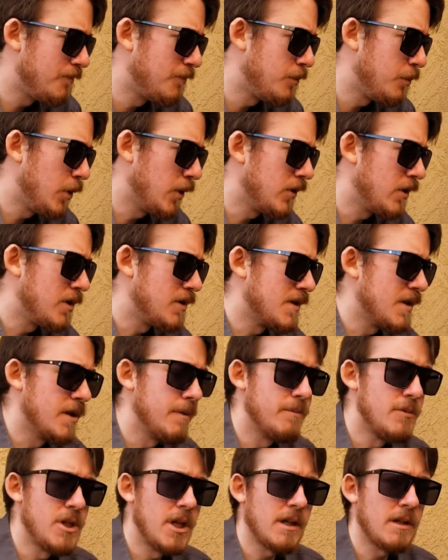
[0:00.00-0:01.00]
But there's an
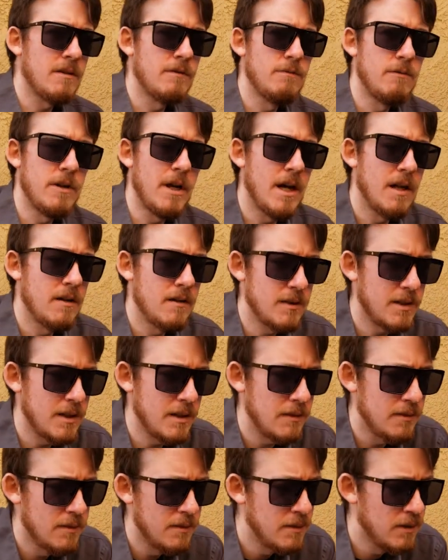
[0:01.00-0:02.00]
objective
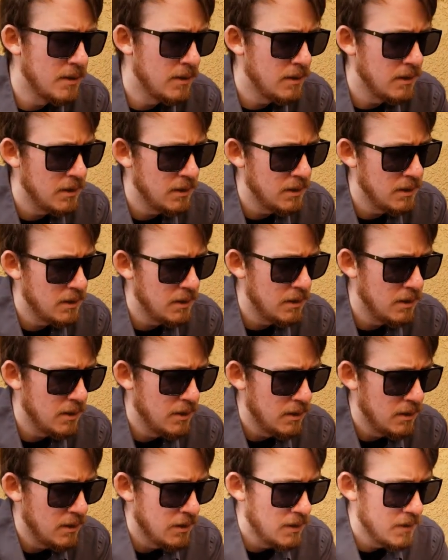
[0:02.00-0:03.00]
reality.
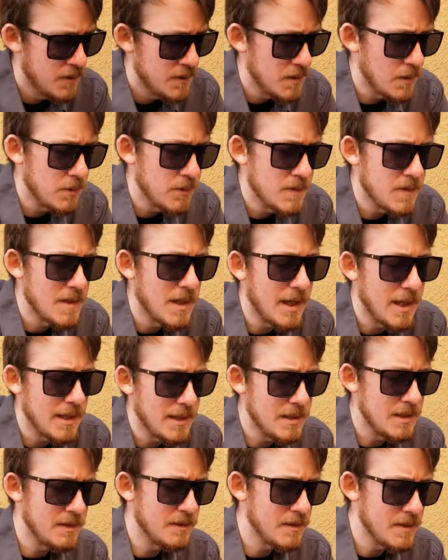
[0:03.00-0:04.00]
So it's not
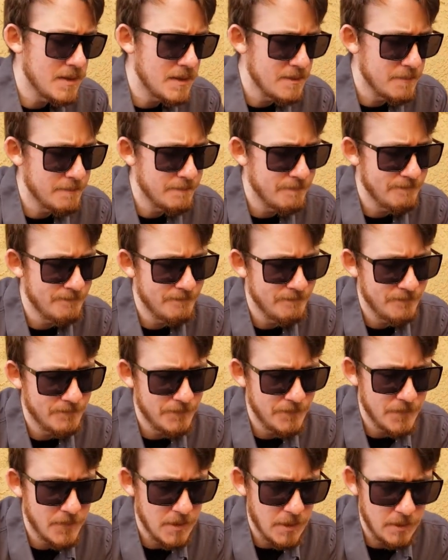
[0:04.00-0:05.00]
idealism.
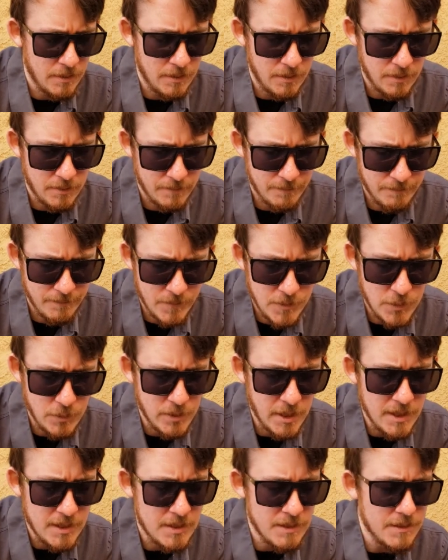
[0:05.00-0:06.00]
To an
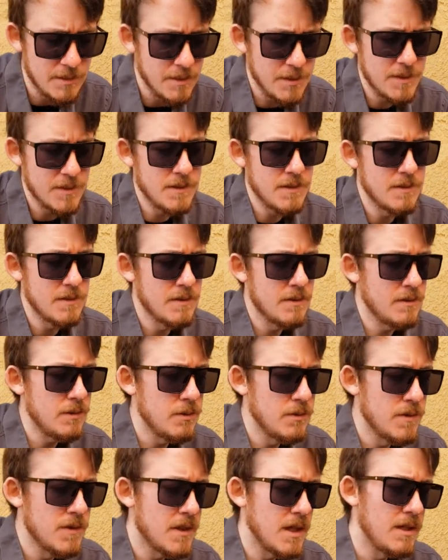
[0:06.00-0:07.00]
idealist,
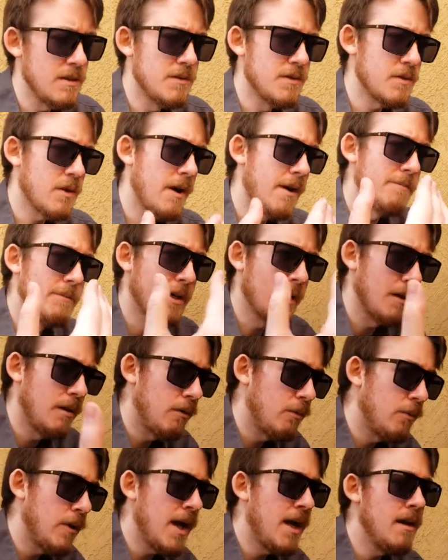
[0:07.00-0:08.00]
you'd say, describe the
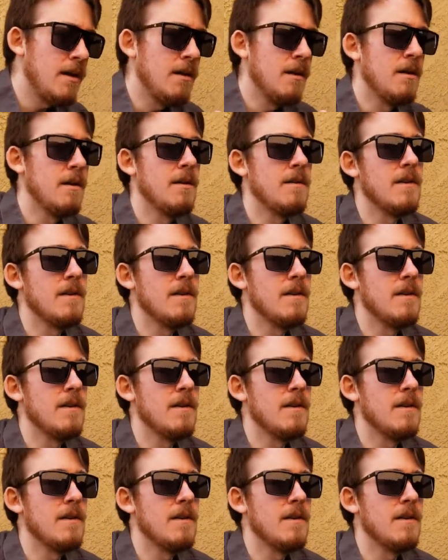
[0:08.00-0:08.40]
color red.